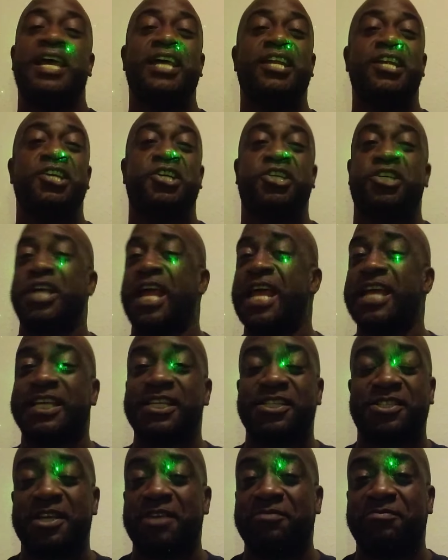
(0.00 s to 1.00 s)
and a
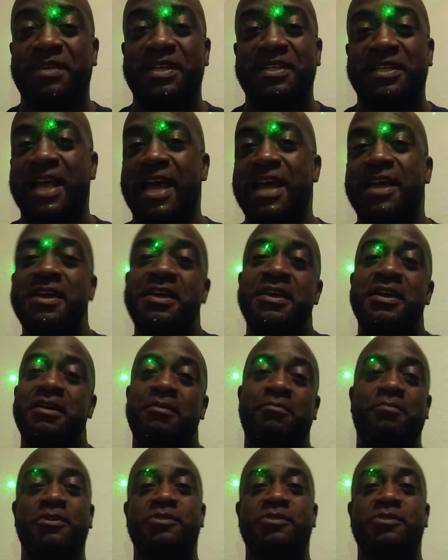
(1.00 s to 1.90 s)
shake and stuff like that.